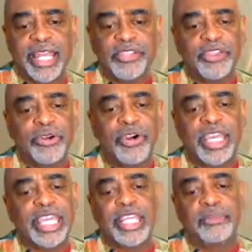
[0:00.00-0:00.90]
Let
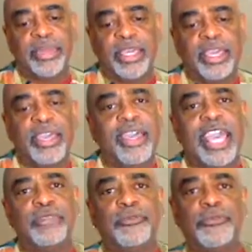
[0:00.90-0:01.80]
your enemy
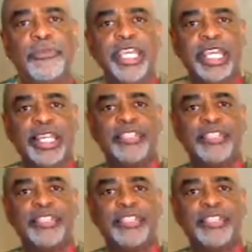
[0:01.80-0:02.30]
and friend,